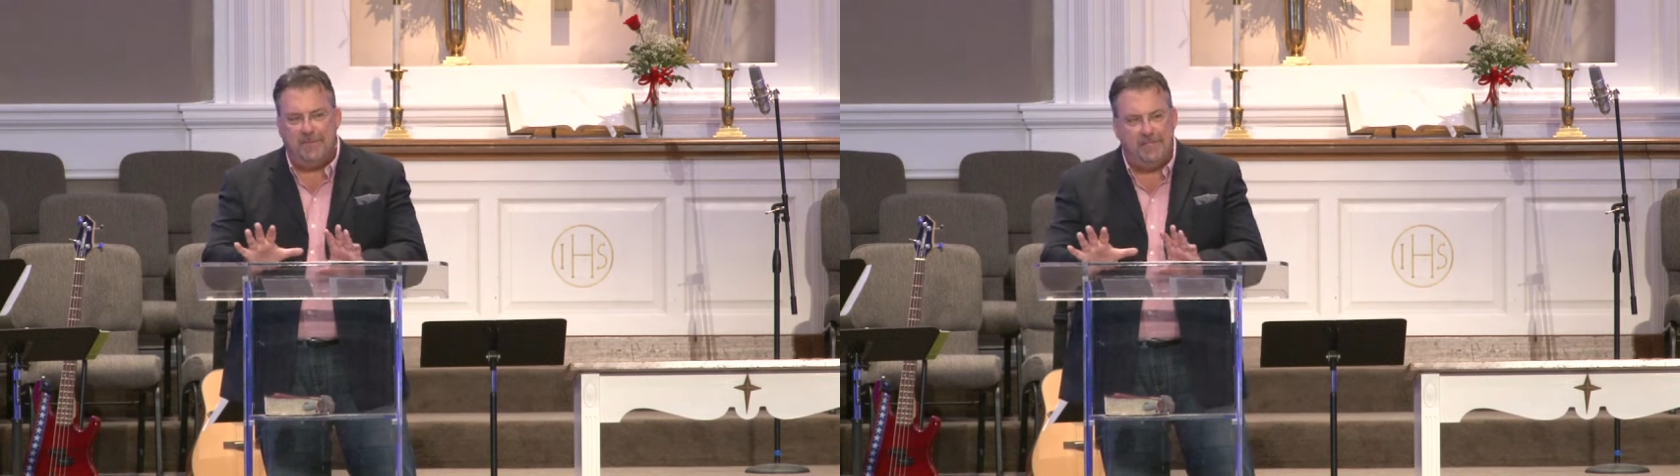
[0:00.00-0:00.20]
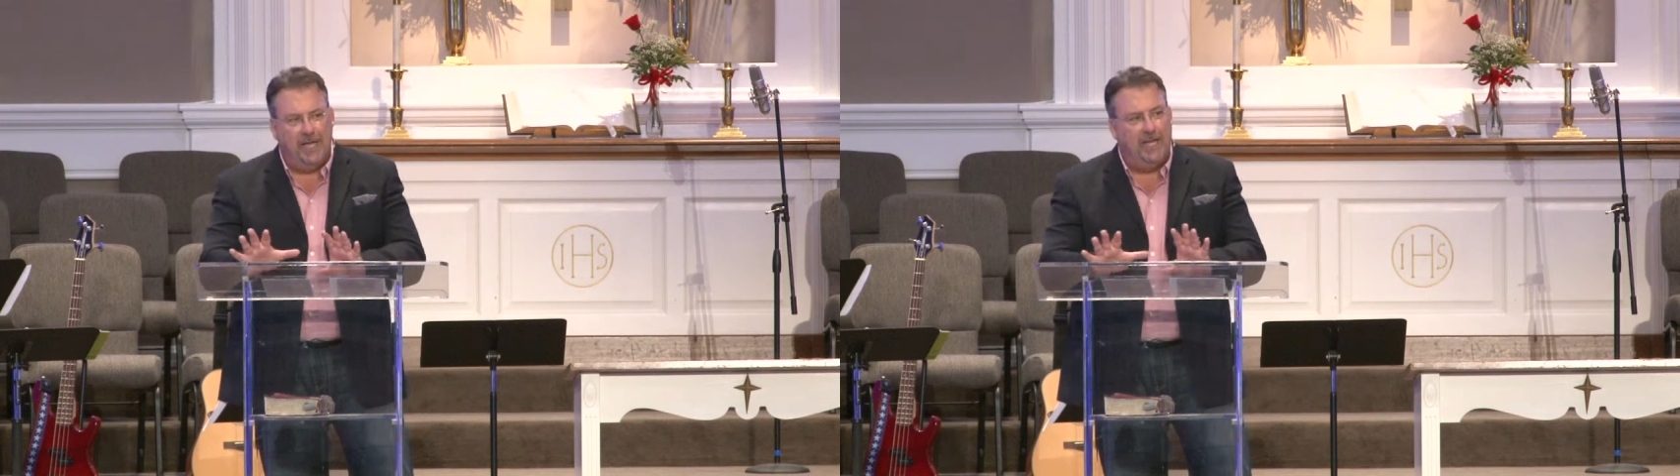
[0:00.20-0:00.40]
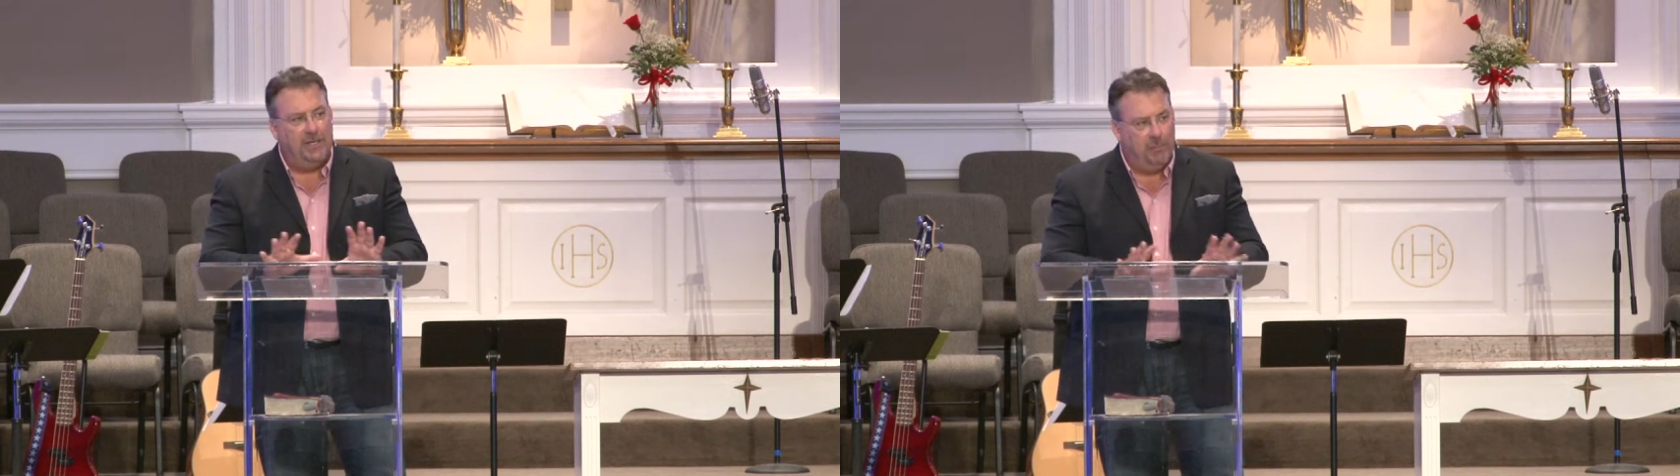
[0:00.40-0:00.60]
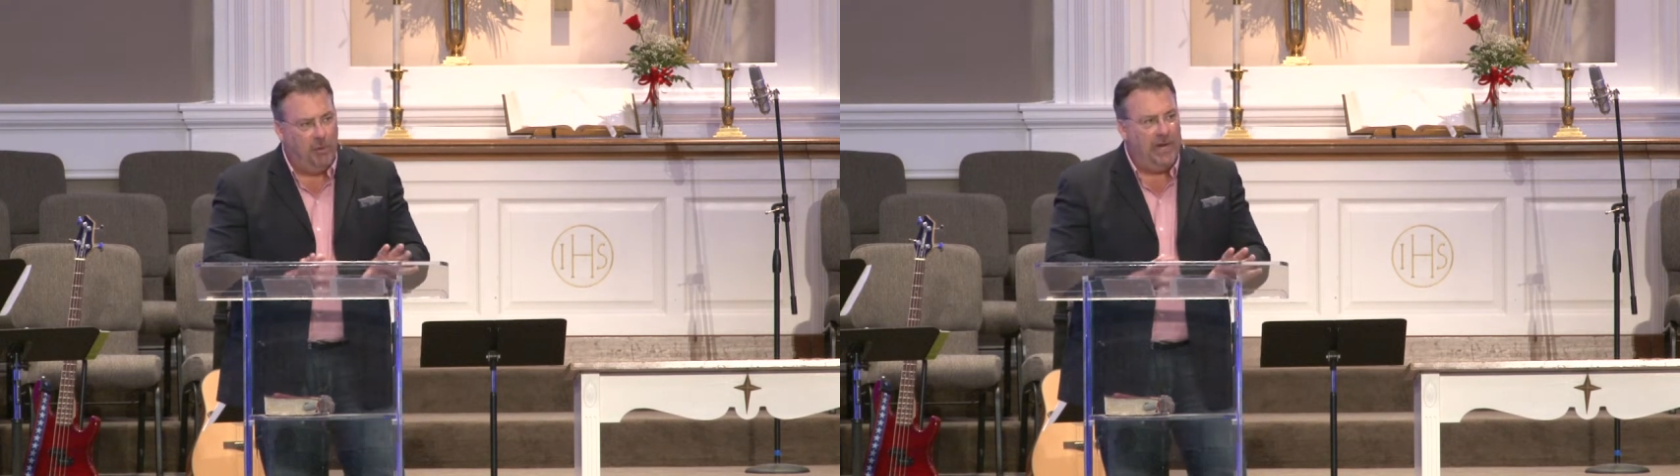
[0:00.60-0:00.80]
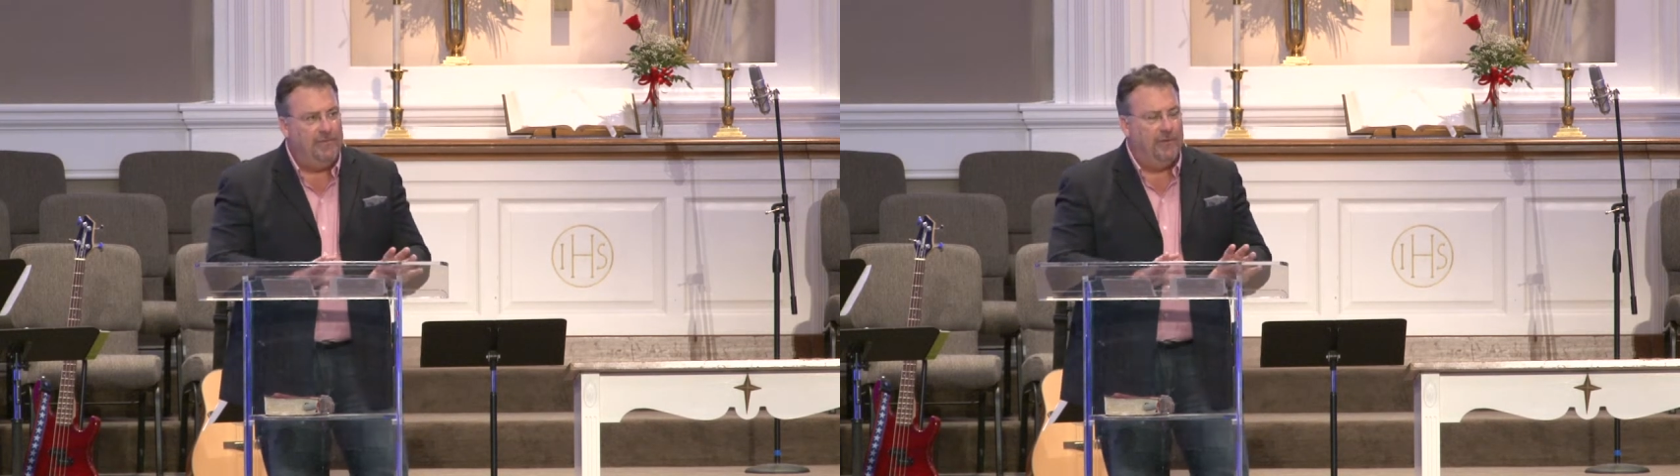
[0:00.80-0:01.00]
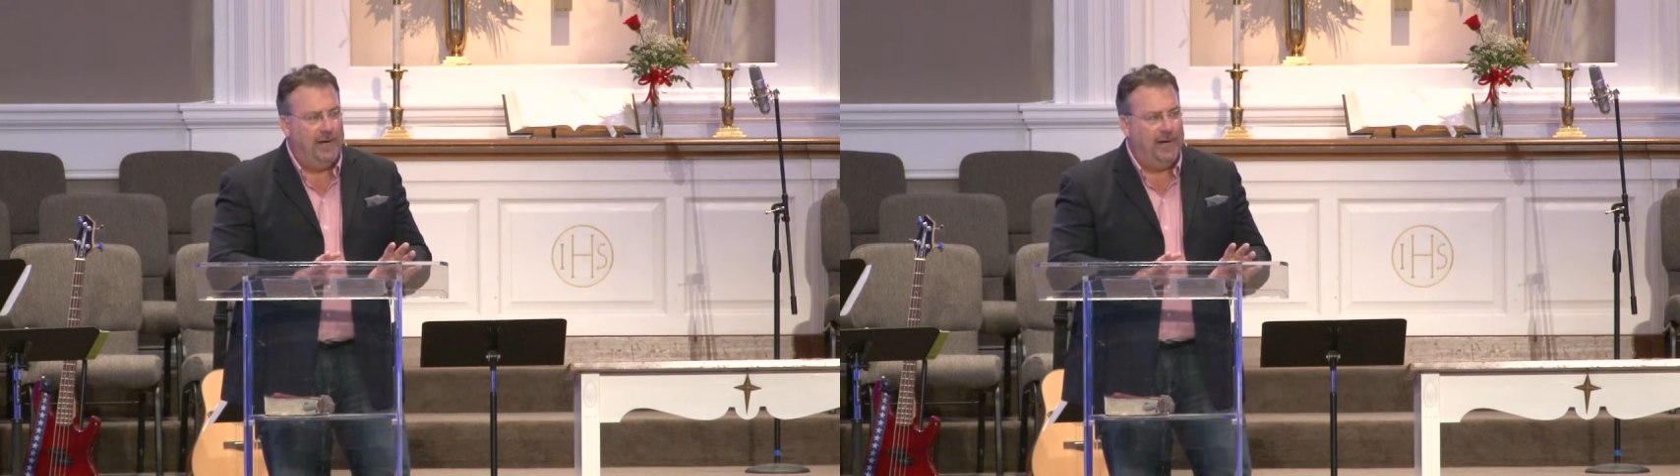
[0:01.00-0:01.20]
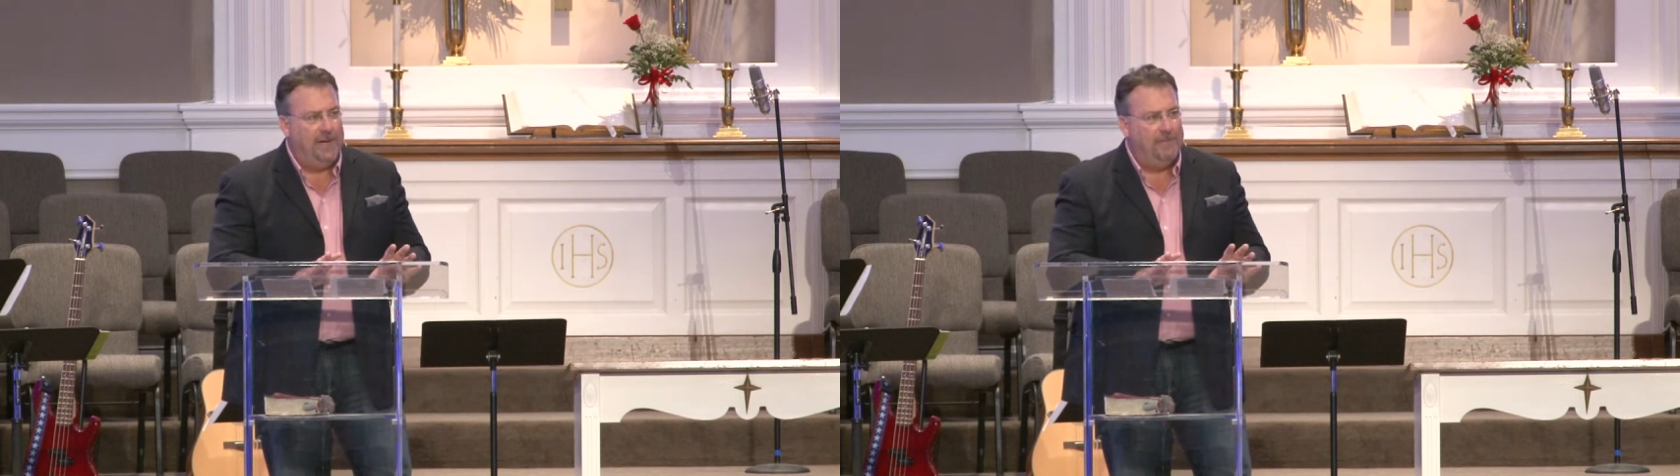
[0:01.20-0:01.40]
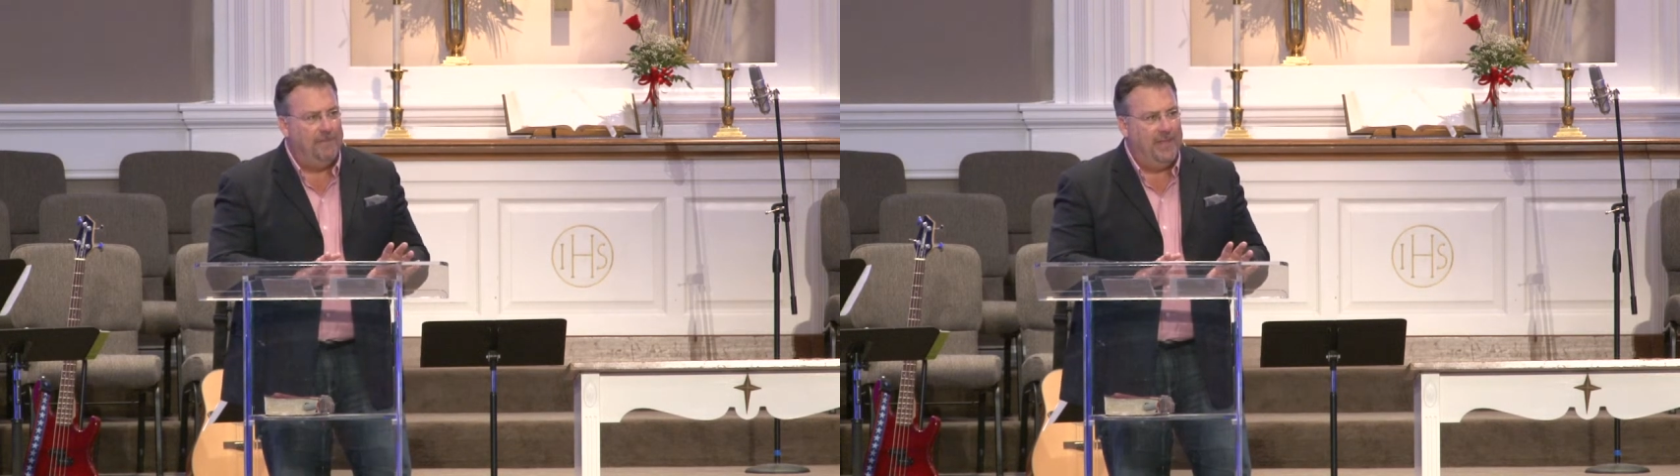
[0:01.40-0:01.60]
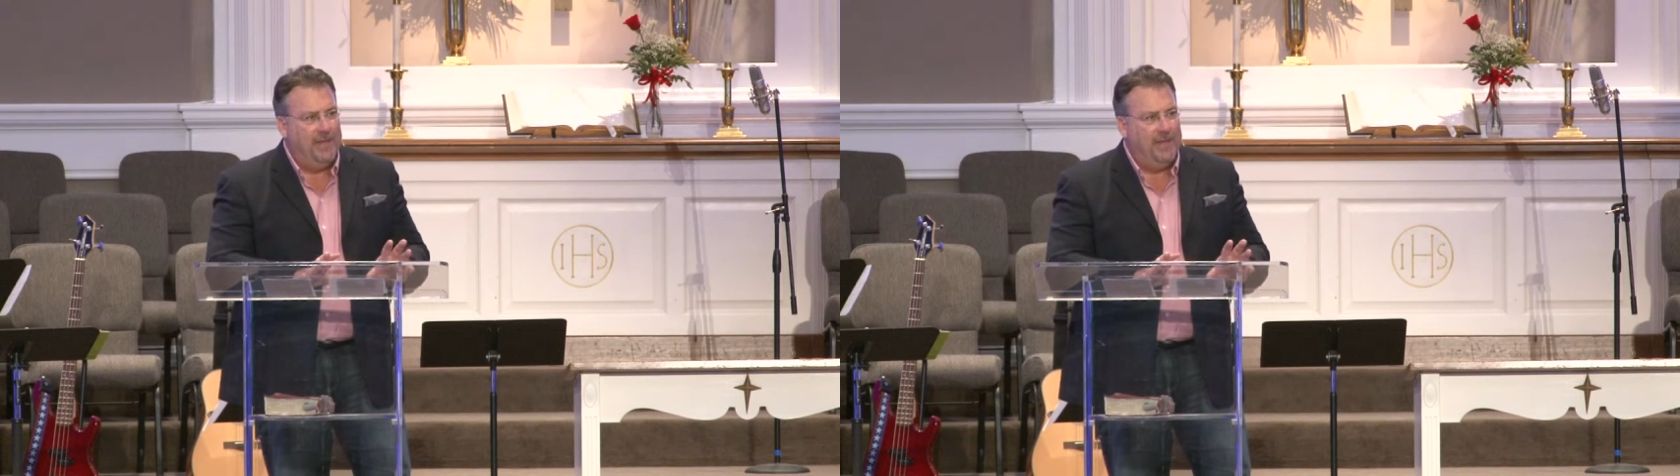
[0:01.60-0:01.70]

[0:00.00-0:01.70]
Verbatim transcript: and John to pray for him.